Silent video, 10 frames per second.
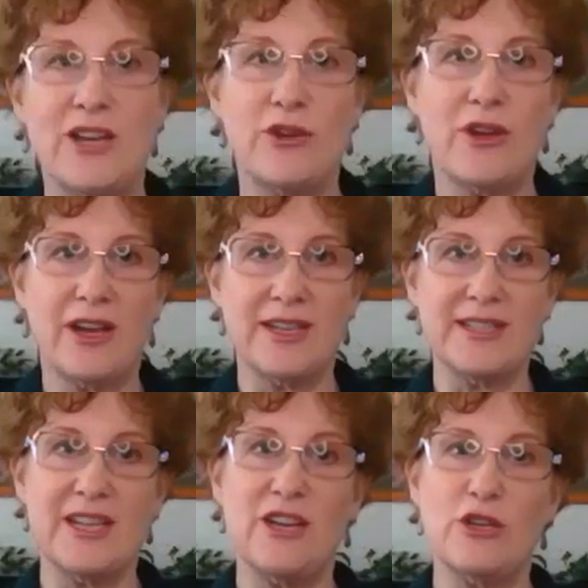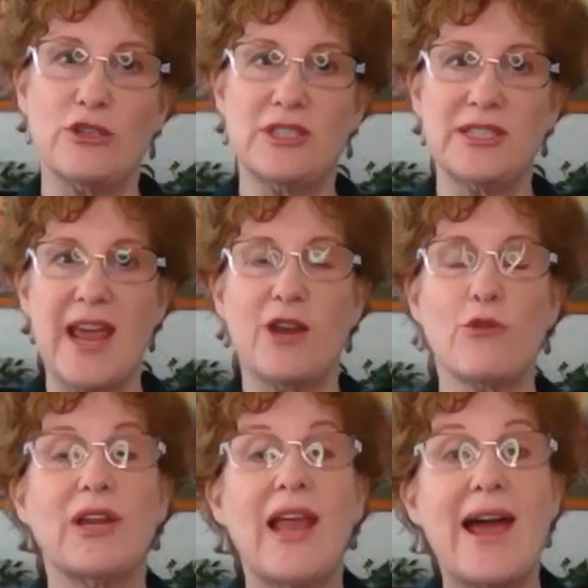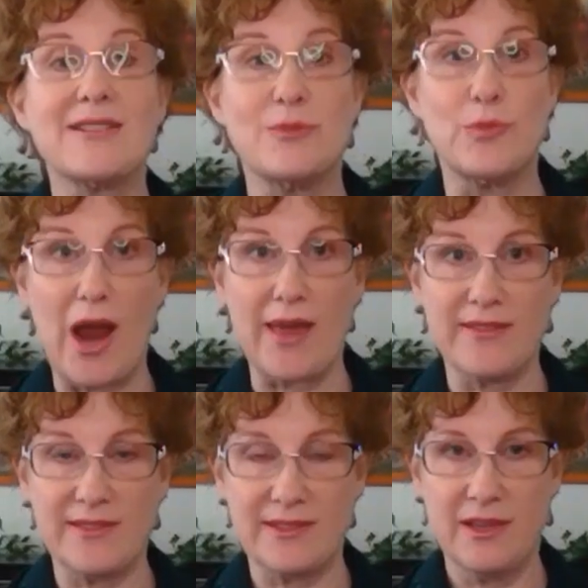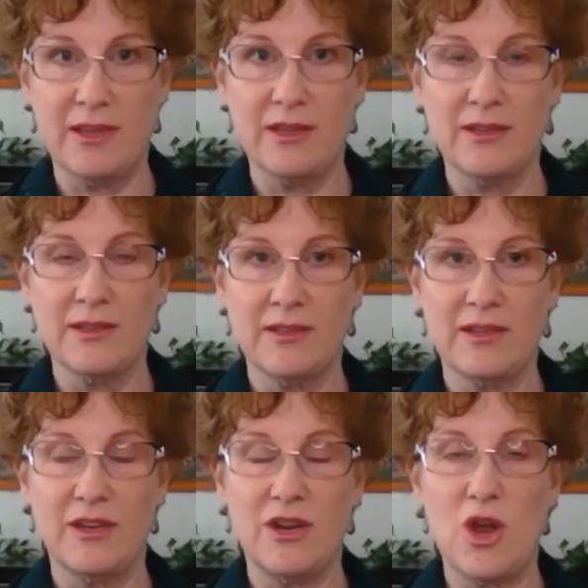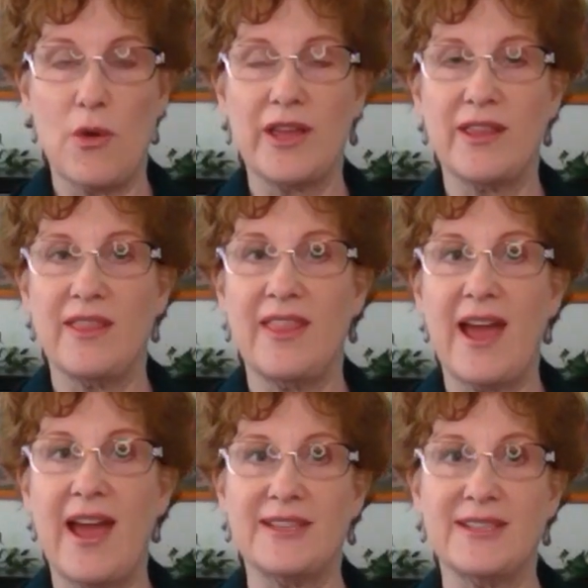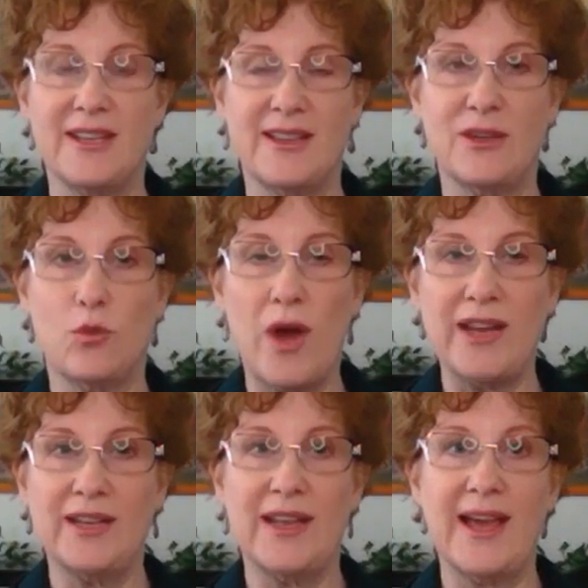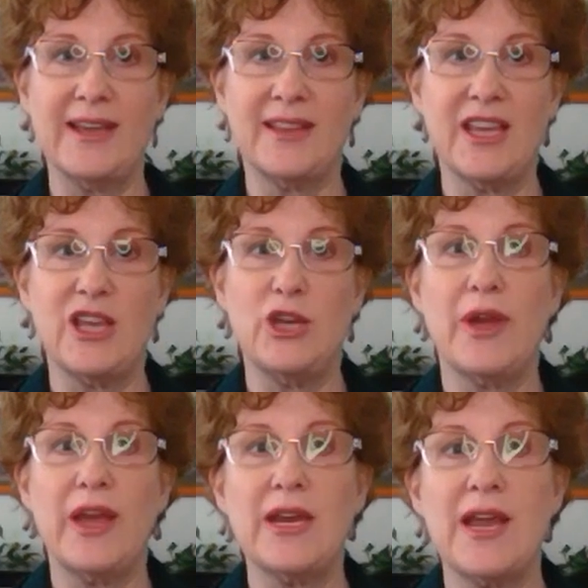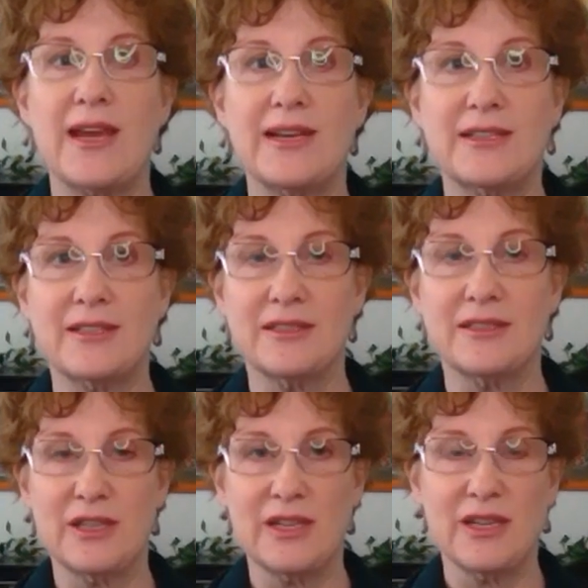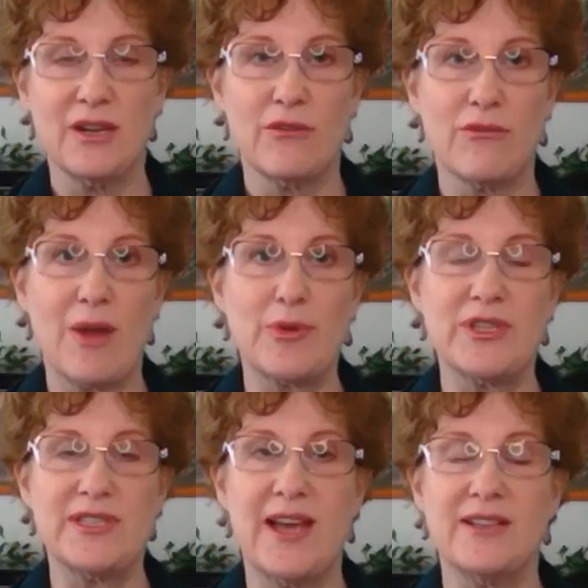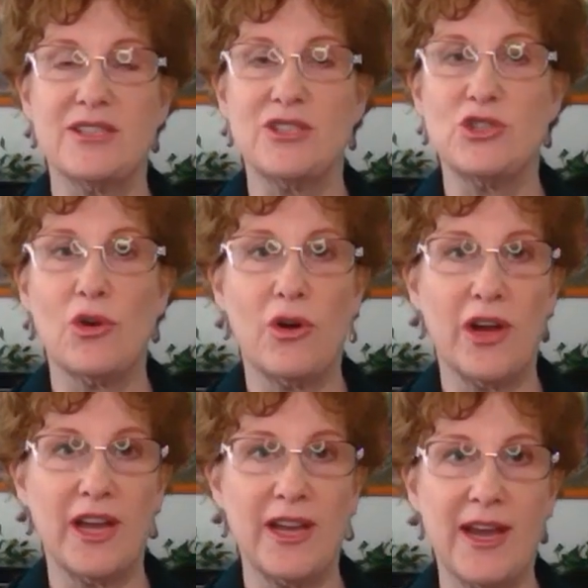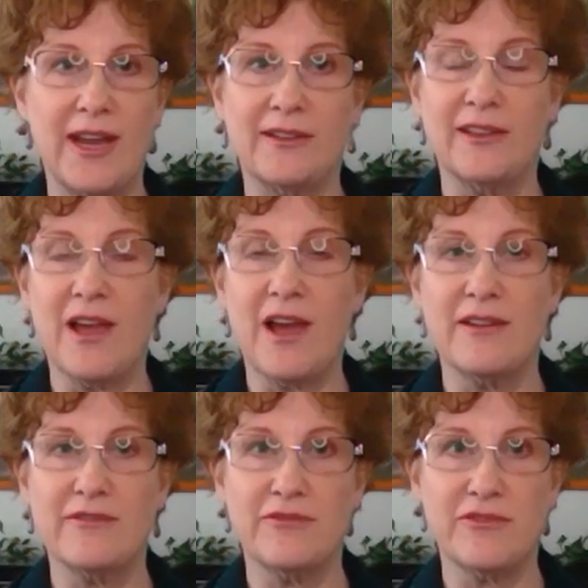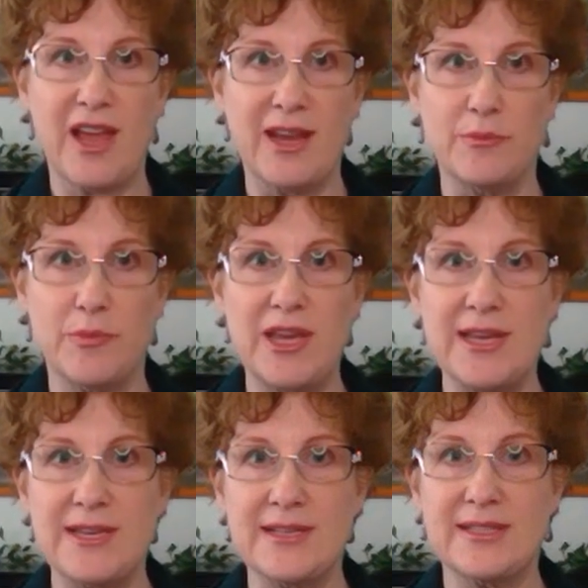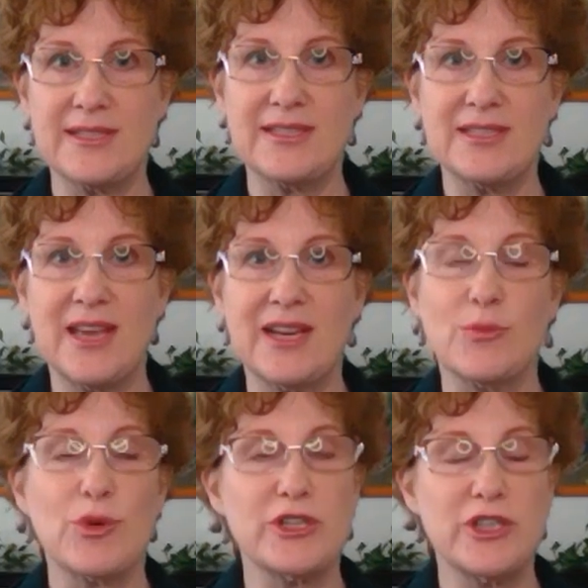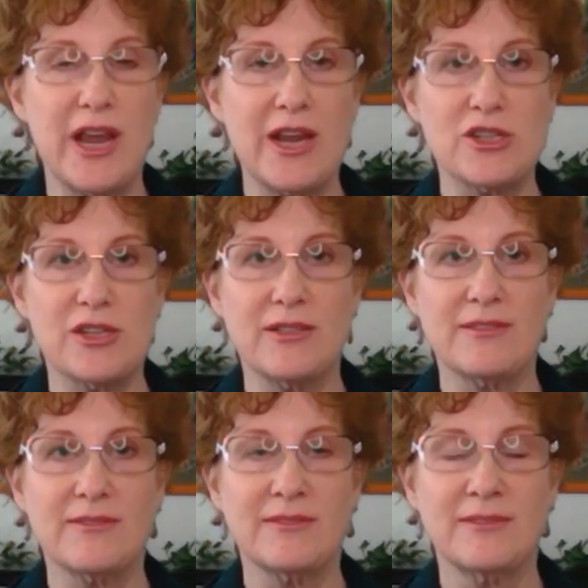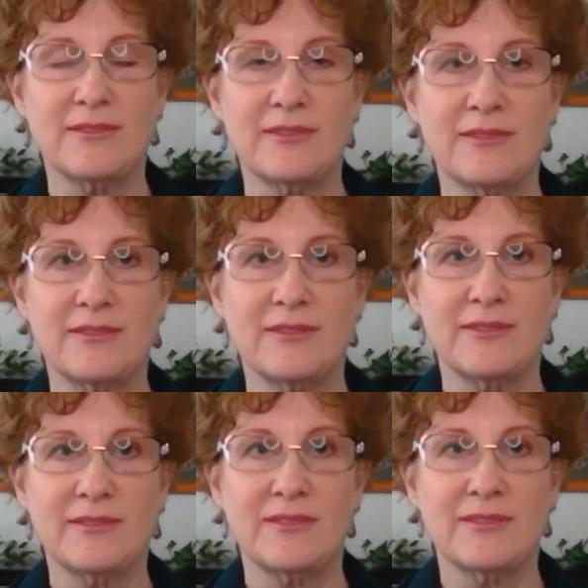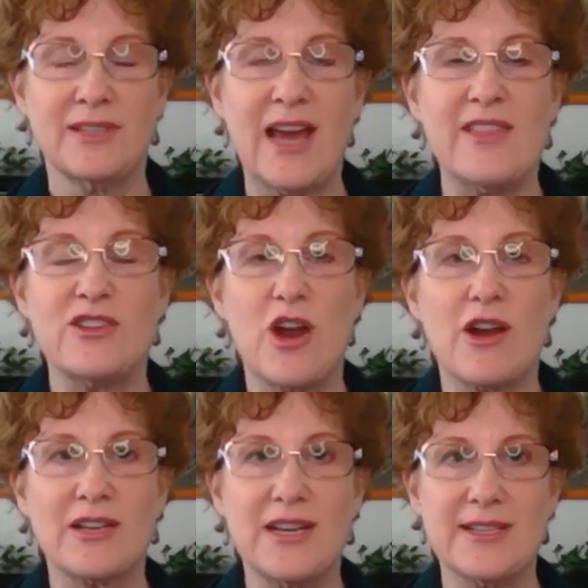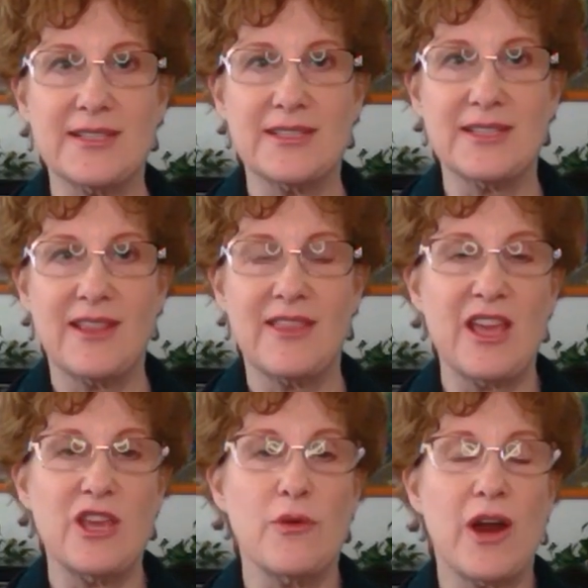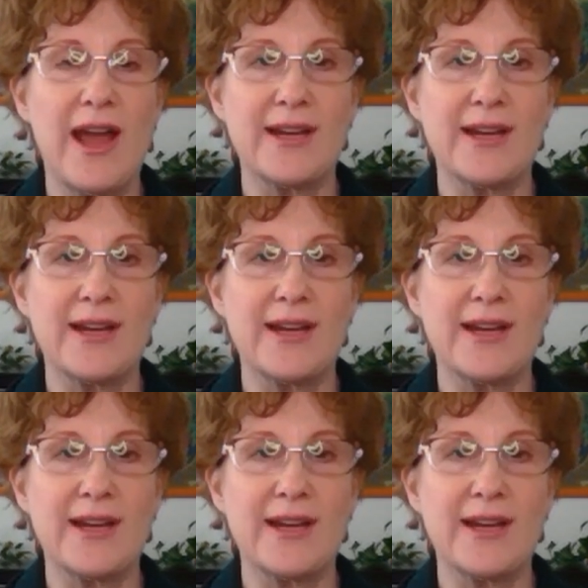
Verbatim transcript: And you continue to take relaxed breaths, knowing that the white light that you inhale represents joy and love and peace and appreciation. And the darkness that you are